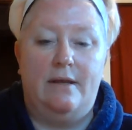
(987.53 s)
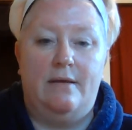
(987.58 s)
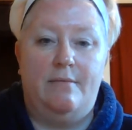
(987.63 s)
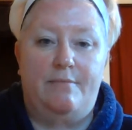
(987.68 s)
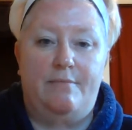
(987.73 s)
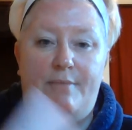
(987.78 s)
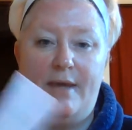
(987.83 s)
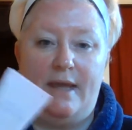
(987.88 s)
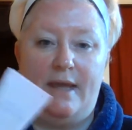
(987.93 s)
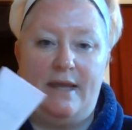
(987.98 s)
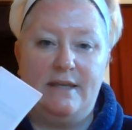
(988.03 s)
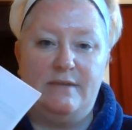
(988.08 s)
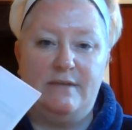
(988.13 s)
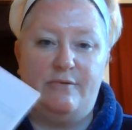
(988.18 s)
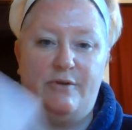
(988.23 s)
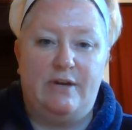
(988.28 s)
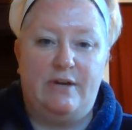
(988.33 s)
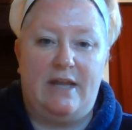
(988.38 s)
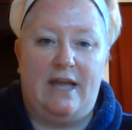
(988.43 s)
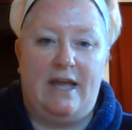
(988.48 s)
pink is
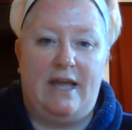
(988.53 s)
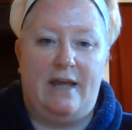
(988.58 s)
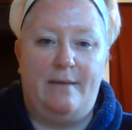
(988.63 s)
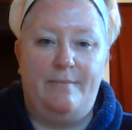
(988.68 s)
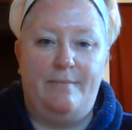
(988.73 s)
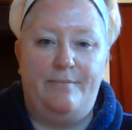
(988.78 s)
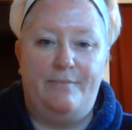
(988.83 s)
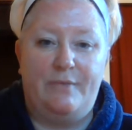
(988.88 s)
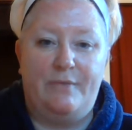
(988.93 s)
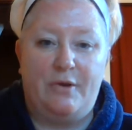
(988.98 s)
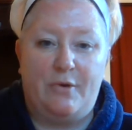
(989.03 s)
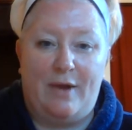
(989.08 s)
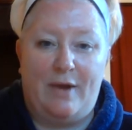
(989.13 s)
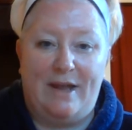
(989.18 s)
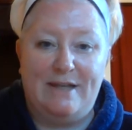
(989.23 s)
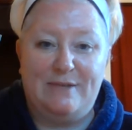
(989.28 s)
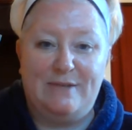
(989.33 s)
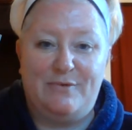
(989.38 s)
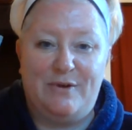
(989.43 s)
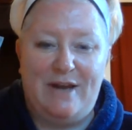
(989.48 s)
for day, gray
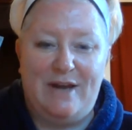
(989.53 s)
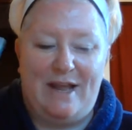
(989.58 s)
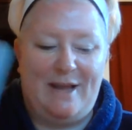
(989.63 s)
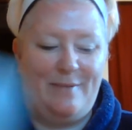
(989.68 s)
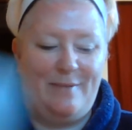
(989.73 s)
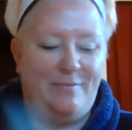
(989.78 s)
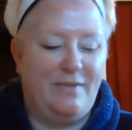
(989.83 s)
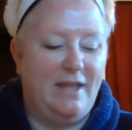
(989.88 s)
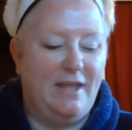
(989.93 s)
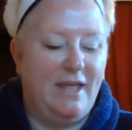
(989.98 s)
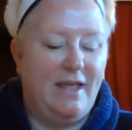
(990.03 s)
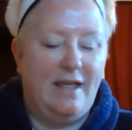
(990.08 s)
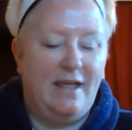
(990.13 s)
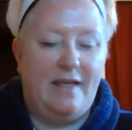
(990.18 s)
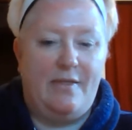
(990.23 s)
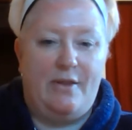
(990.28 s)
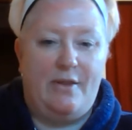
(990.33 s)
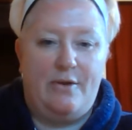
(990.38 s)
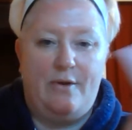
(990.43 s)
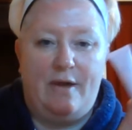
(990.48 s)
is for night,
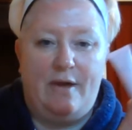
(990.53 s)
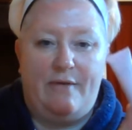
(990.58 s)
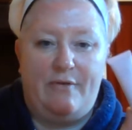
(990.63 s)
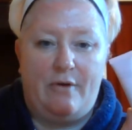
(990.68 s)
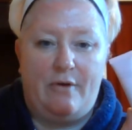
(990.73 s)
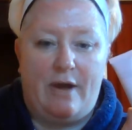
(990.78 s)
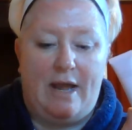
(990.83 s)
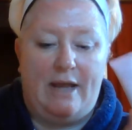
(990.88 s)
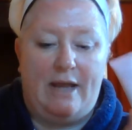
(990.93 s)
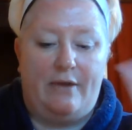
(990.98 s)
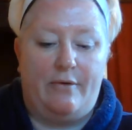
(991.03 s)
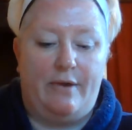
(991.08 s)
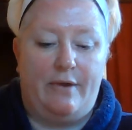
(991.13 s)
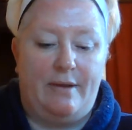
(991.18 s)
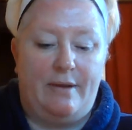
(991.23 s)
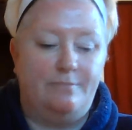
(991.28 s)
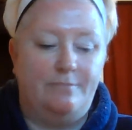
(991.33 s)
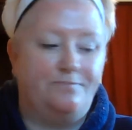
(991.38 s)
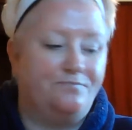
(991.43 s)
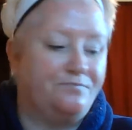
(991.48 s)
and then you have your eye
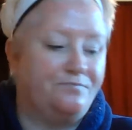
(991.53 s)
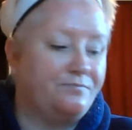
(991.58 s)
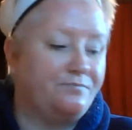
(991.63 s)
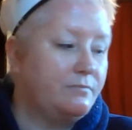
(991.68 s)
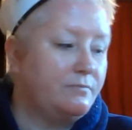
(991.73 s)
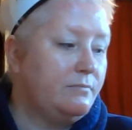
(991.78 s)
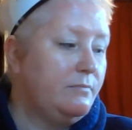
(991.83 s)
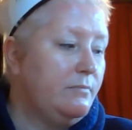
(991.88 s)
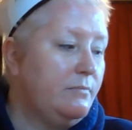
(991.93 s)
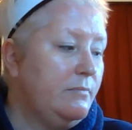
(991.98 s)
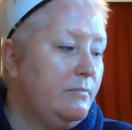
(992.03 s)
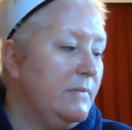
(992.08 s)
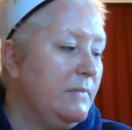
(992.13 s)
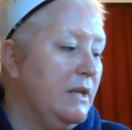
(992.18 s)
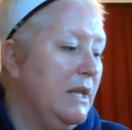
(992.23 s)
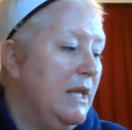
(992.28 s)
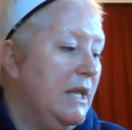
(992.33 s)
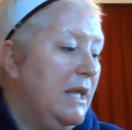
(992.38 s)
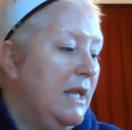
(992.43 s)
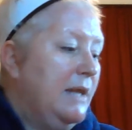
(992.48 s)
cream.
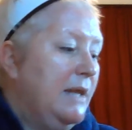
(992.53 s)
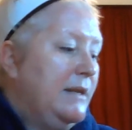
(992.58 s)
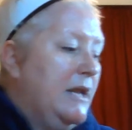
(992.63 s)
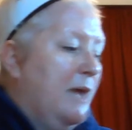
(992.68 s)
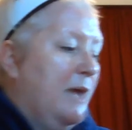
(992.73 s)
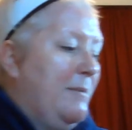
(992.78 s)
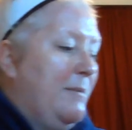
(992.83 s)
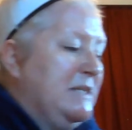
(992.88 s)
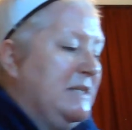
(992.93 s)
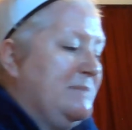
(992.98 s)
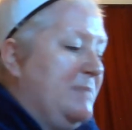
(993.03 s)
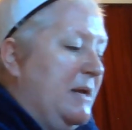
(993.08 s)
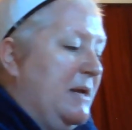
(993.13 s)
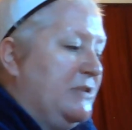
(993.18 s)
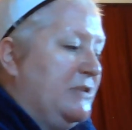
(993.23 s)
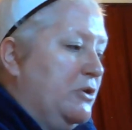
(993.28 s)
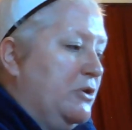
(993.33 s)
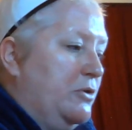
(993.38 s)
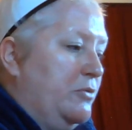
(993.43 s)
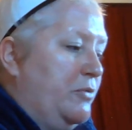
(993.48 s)
Now my
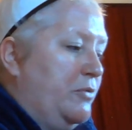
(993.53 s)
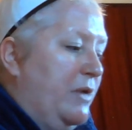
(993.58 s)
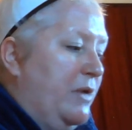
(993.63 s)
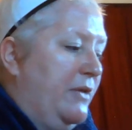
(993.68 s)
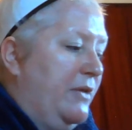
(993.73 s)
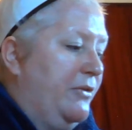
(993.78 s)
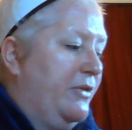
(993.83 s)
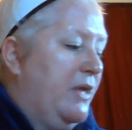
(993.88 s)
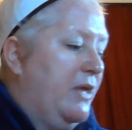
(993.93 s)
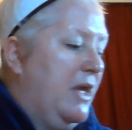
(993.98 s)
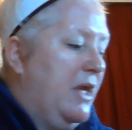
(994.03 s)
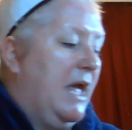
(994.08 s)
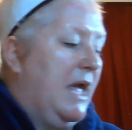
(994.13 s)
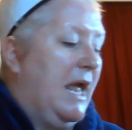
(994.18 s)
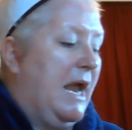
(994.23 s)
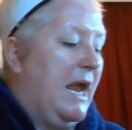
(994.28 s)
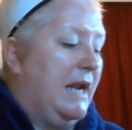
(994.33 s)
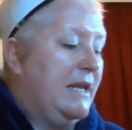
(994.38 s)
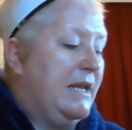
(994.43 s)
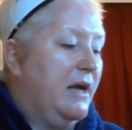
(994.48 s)
special with
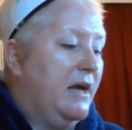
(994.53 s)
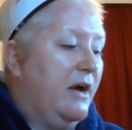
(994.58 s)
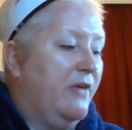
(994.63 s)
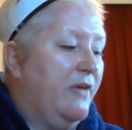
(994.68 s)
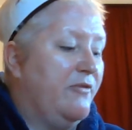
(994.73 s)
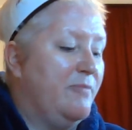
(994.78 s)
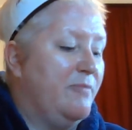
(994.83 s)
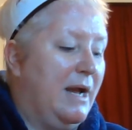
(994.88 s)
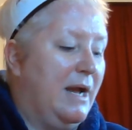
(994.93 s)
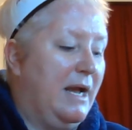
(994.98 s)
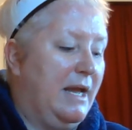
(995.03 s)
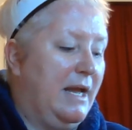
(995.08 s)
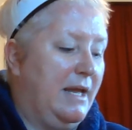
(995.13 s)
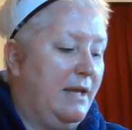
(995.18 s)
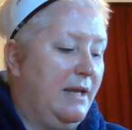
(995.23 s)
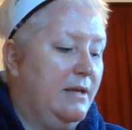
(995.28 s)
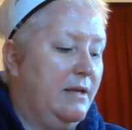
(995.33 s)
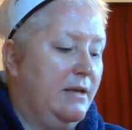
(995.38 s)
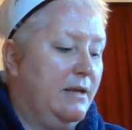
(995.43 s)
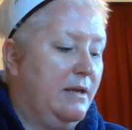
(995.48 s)
any of my
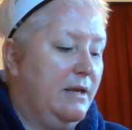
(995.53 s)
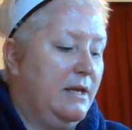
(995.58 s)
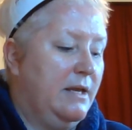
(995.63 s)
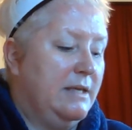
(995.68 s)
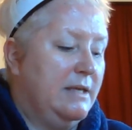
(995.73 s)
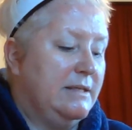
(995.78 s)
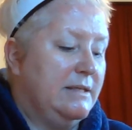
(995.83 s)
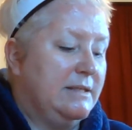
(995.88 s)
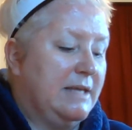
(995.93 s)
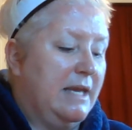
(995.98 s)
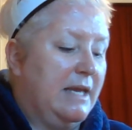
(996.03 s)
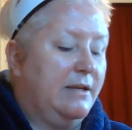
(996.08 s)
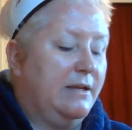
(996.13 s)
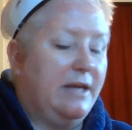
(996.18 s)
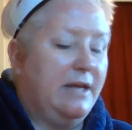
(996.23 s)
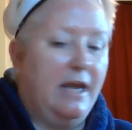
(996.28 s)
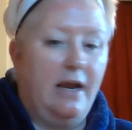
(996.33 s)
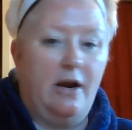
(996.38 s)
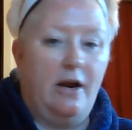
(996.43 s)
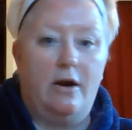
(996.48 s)

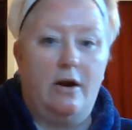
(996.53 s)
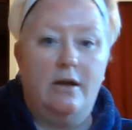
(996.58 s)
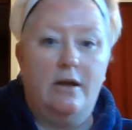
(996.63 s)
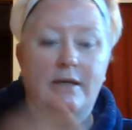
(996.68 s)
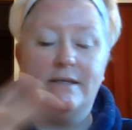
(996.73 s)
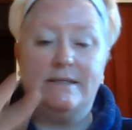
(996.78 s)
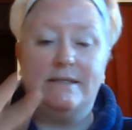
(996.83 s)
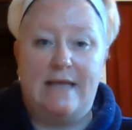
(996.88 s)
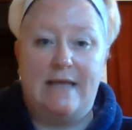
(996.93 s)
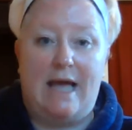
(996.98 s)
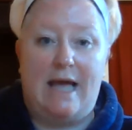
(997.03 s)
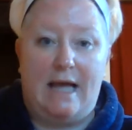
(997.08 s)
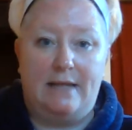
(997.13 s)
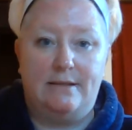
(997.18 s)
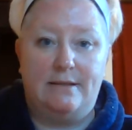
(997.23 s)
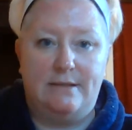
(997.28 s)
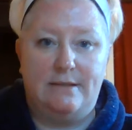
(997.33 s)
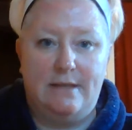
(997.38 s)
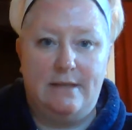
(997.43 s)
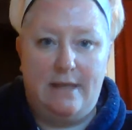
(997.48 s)
skincare
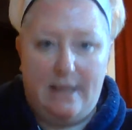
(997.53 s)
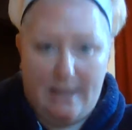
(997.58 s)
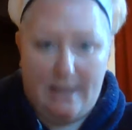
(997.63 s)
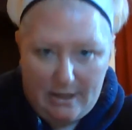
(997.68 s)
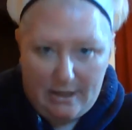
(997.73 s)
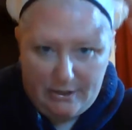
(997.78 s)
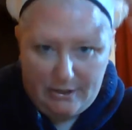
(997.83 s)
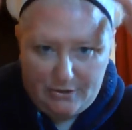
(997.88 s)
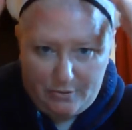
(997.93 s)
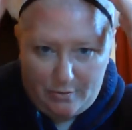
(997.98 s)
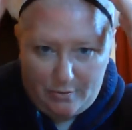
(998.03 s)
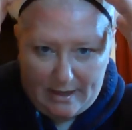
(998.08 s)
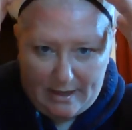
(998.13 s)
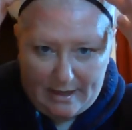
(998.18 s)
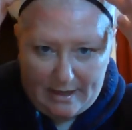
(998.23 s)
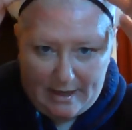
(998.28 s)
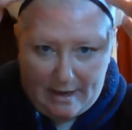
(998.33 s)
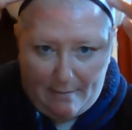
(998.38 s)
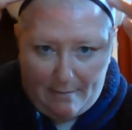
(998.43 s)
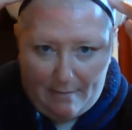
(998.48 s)
sets is you will
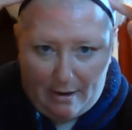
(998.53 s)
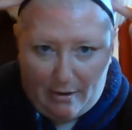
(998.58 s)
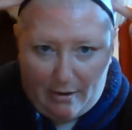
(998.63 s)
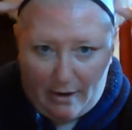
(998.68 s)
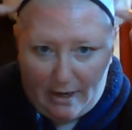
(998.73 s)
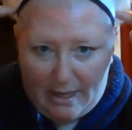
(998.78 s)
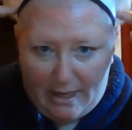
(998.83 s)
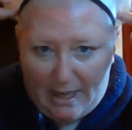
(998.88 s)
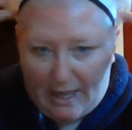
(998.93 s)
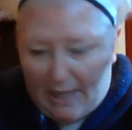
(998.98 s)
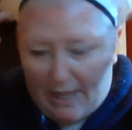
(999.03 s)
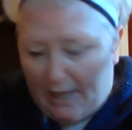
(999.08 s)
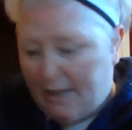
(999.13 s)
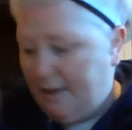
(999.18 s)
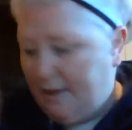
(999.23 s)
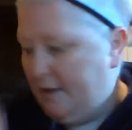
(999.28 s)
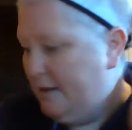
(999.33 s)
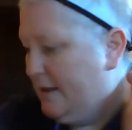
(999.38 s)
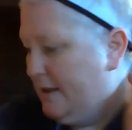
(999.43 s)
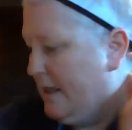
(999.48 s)
get a Mary Kay
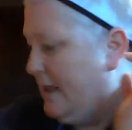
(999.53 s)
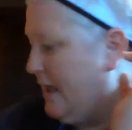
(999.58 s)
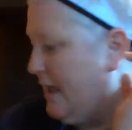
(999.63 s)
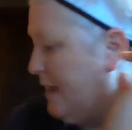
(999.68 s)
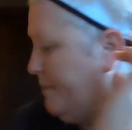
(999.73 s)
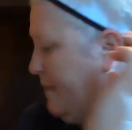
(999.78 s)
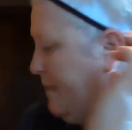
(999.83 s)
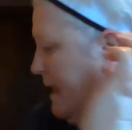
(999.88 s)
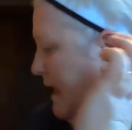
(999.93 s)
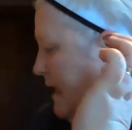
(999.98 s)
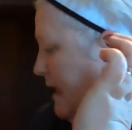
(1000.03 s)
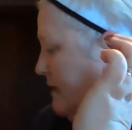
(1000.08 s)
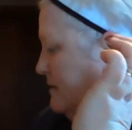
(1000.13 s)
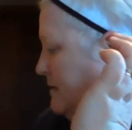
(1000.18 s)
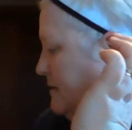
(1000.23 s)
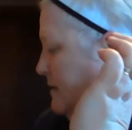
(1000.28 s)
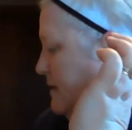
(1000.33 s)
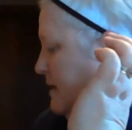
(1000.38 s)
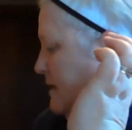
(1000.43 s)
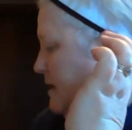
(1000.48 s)
headband
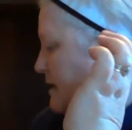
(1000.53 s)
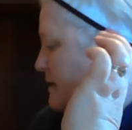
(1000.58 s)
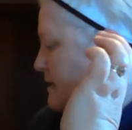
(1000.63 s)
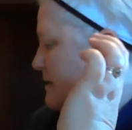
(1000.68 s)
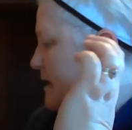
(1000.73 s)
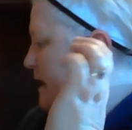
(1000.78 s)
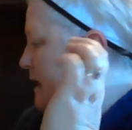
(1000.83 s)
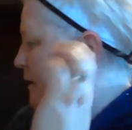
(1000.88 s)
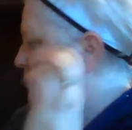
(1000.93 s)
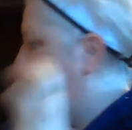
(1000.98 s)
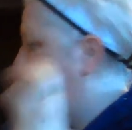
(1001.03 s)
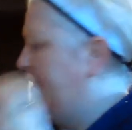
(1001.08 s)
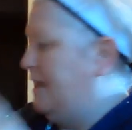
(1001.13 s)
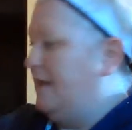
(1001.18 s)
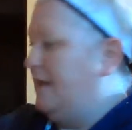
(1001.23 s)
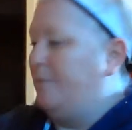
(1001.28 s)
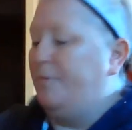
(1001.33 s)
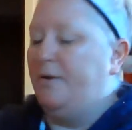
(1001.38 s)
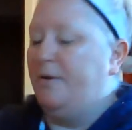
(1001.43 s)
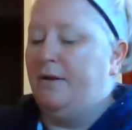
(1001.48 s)
to help
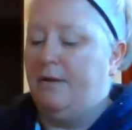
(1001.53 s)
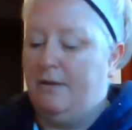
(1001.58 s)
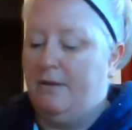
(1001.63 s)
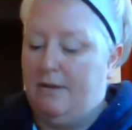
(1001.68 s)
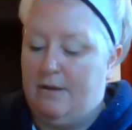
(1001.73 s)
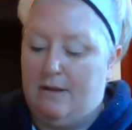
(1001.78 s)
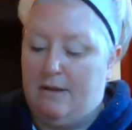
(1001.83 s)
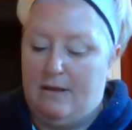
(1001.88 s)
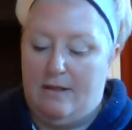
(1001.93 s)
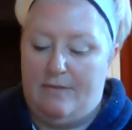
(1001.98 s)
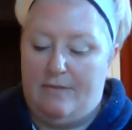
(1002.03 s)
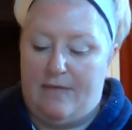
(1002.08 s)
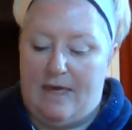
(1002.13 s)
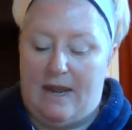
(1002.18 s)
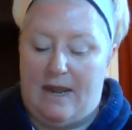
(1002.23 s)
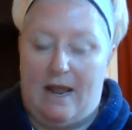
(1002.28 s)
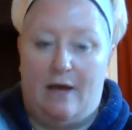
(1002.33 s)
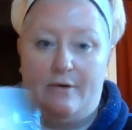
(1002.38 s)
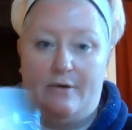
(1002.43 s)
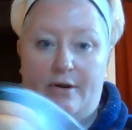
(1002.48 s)
keep that
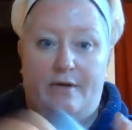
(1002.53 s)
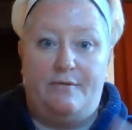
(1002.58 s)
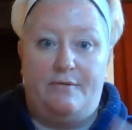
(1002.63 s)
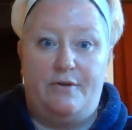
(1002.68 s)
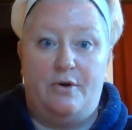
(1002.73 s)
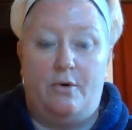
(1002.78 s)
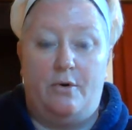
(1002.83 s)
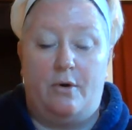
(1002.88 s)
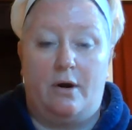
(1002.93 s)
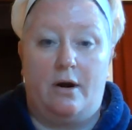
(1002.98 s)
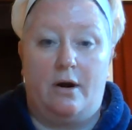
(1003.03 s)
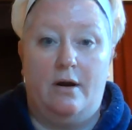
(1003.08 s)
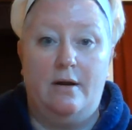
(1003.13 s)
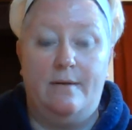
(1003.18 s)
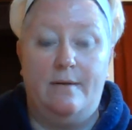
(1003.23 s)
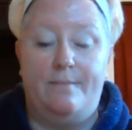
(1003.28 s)
out of your,